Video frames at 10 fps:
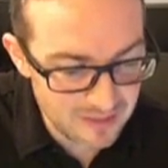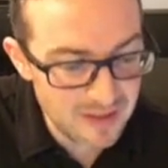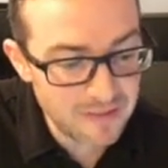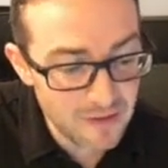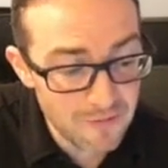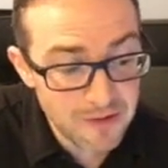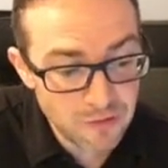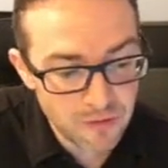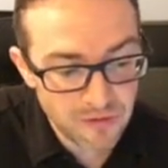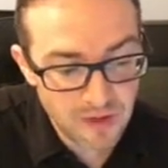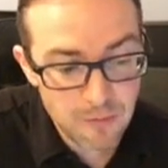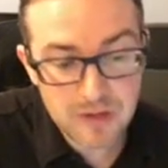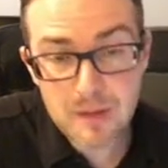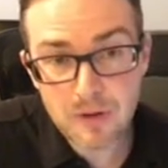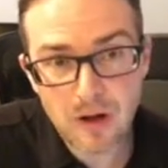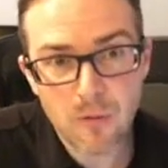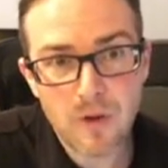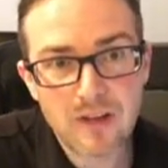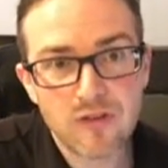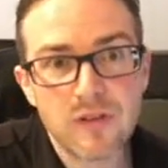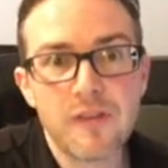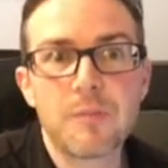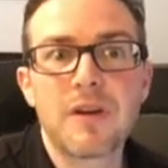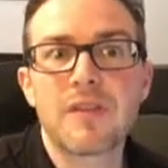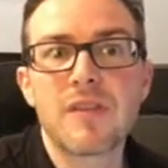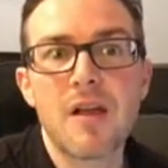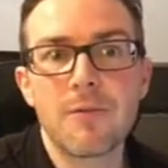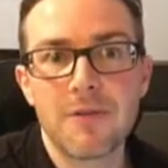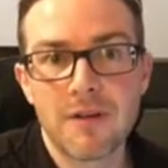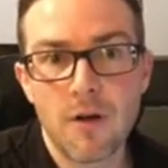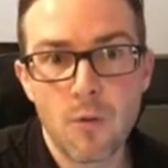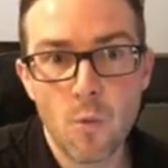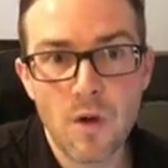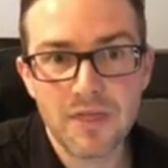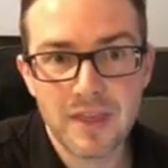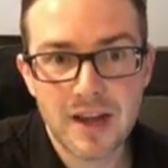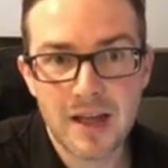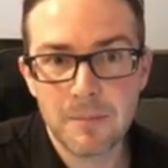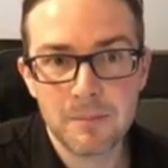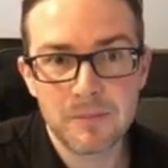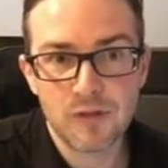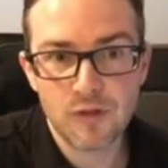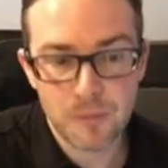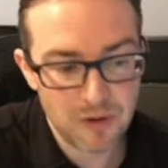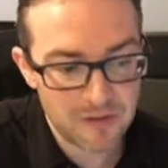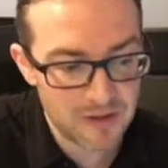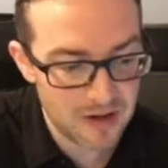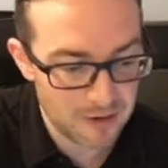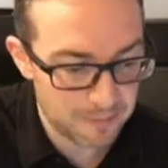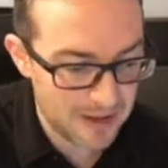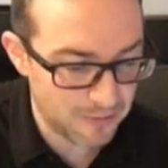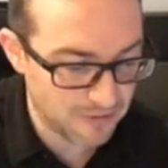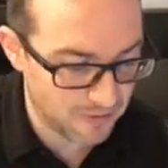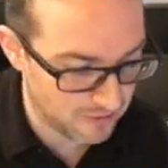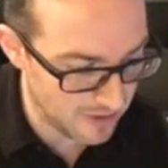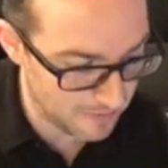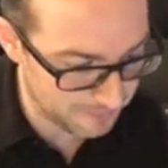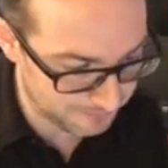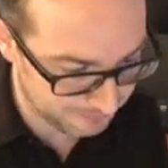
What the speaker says: it's of interest. I would keep it on a watch list, but it's not one that I'm super excited about just yet.